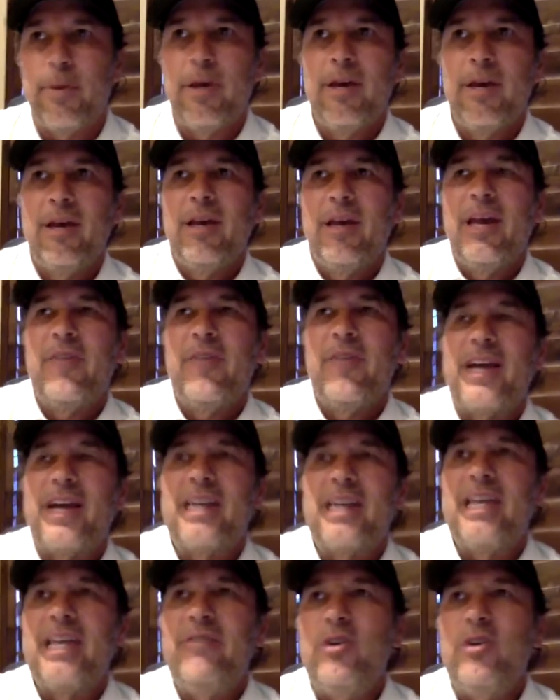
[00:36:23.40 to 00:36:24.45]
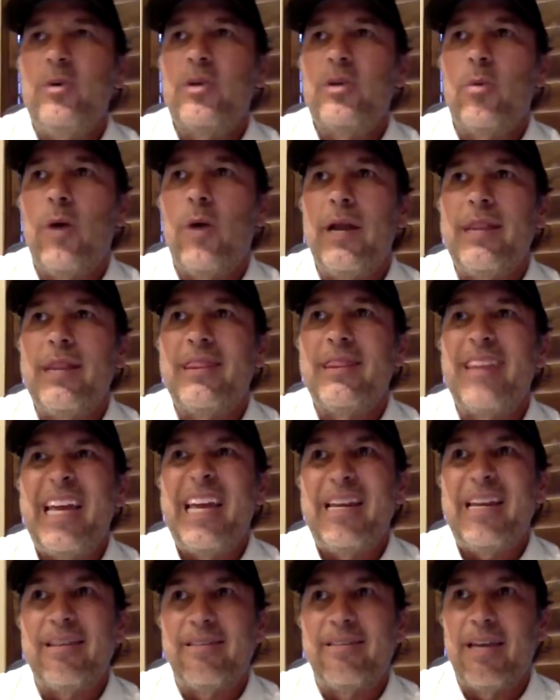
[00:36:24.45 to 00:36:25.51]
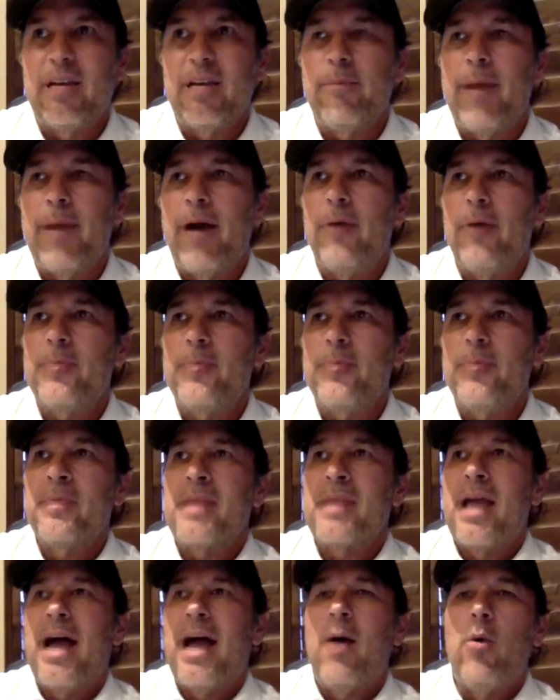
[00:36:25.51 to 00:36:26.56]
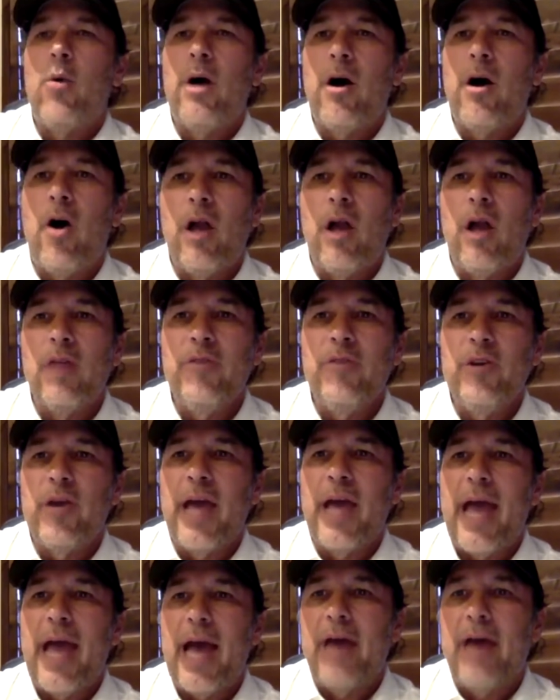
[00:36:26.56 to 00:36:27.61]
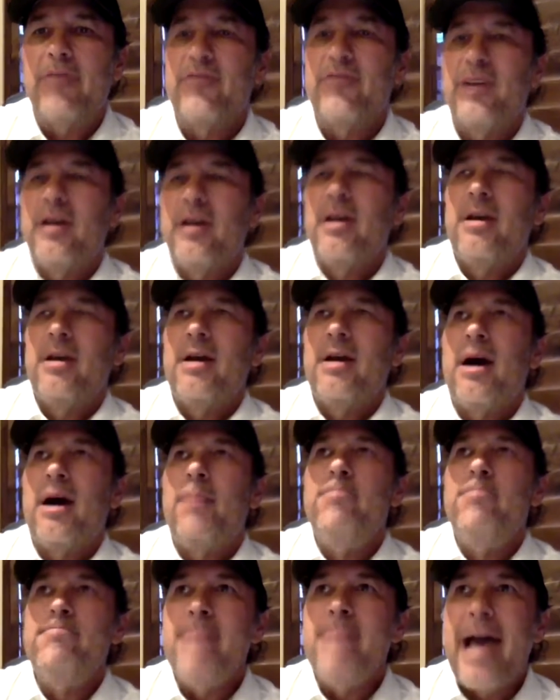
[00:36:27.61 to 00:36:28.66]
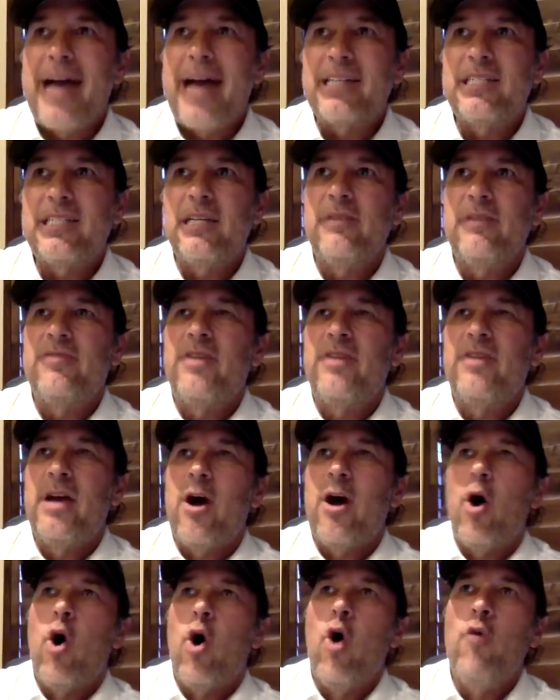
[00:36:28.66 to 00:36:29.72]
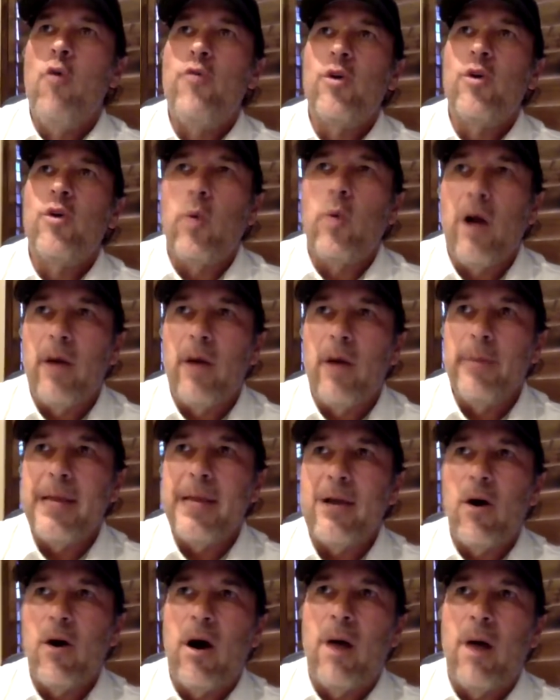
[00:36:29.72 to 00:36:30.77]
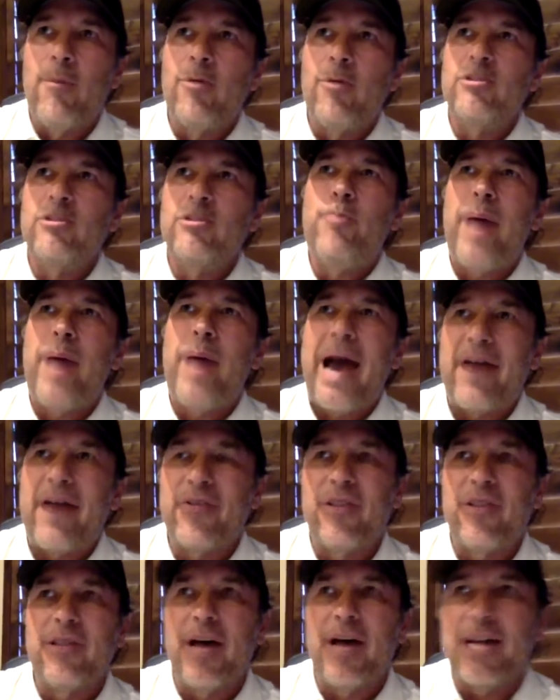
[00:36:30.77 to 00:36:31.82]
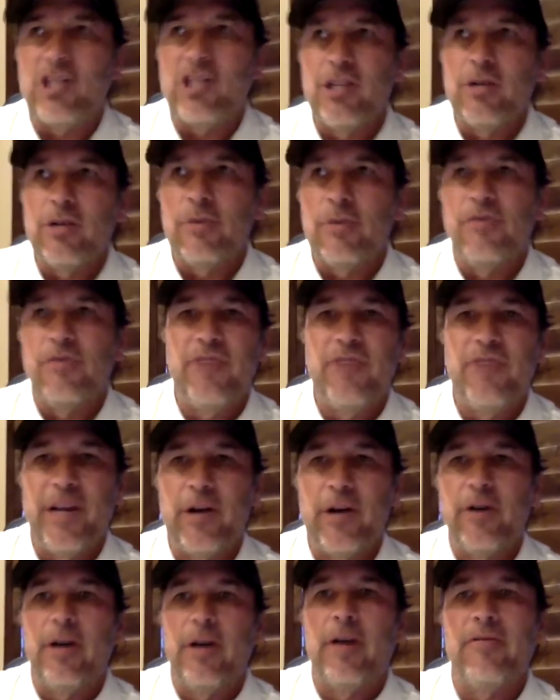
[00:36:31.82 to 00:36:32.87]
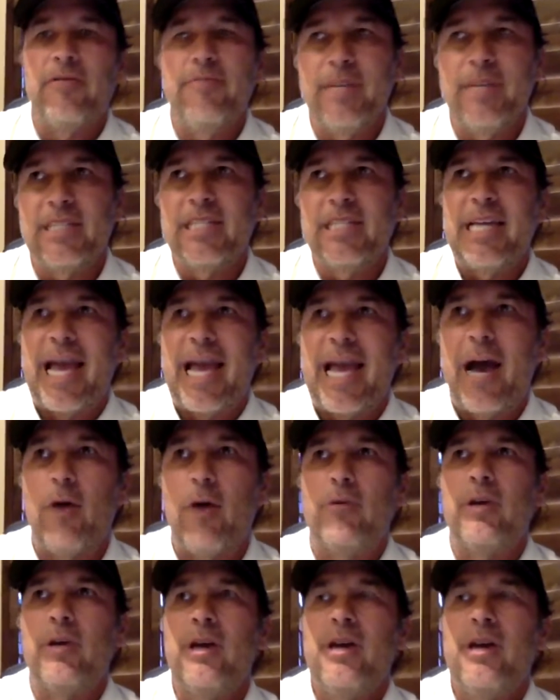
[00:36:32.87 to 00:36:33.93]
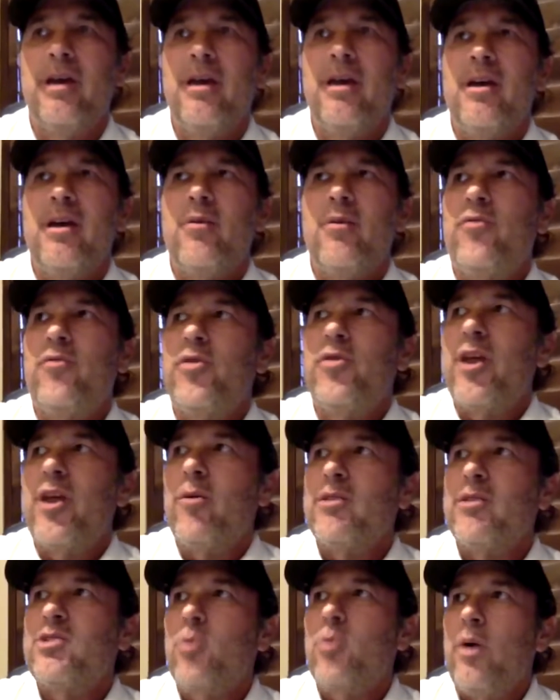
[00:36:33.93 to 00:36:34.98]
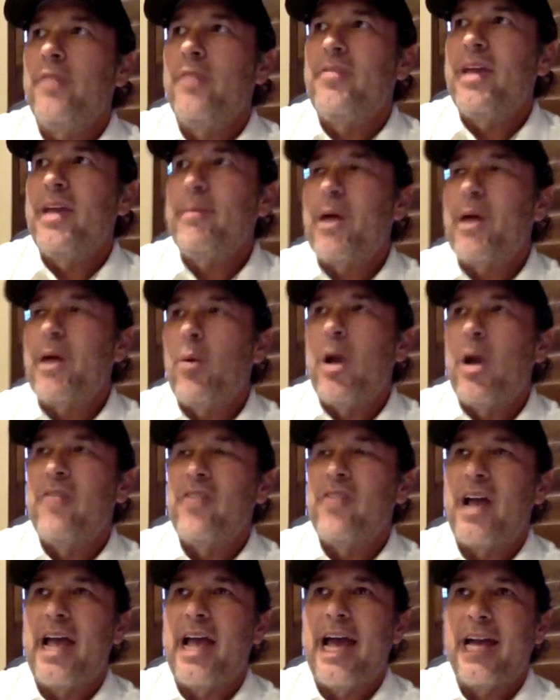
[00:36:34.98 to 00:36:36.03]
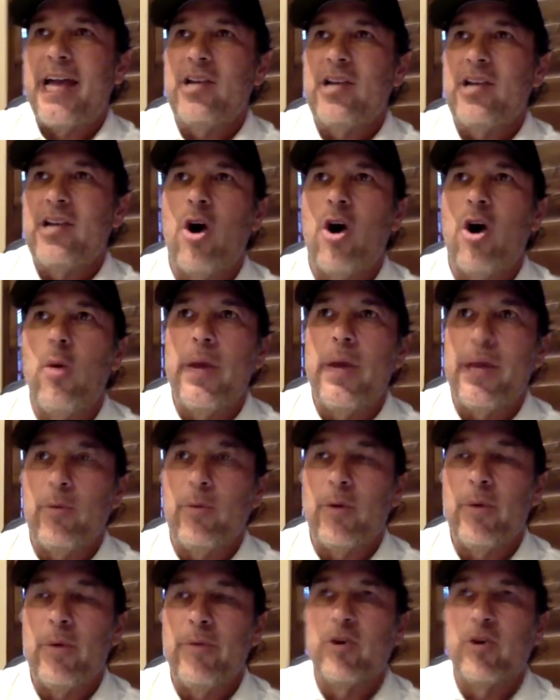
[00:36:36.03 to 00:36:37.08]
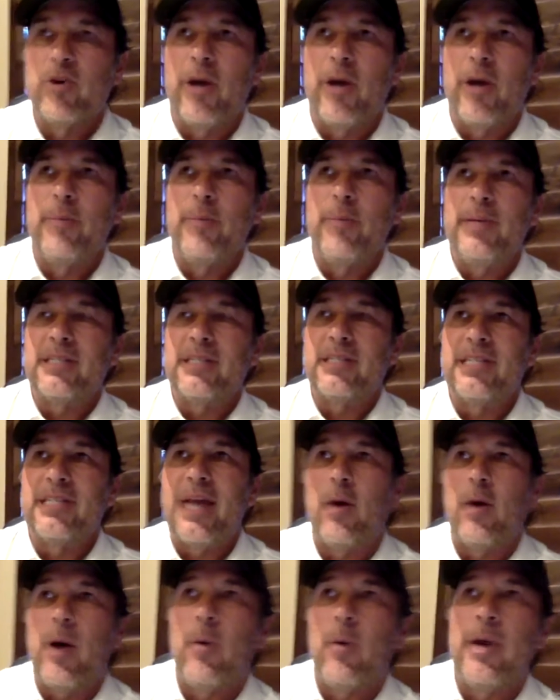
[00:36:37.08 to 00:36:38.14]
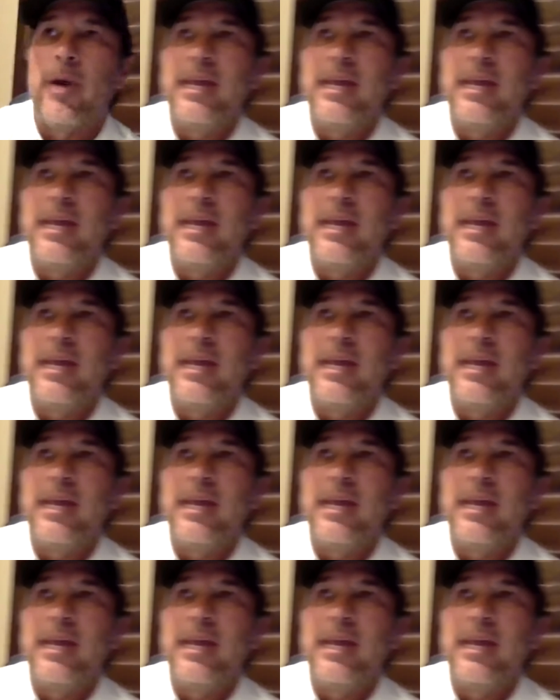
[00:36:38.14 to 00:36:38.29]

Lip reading: if I could leave you with one thing to think about, I want all of you to have a massive, overwhelming, almost pathological fear of missing out. There was one thing my wife and I had growing when we were growing our business. Now, I want you to think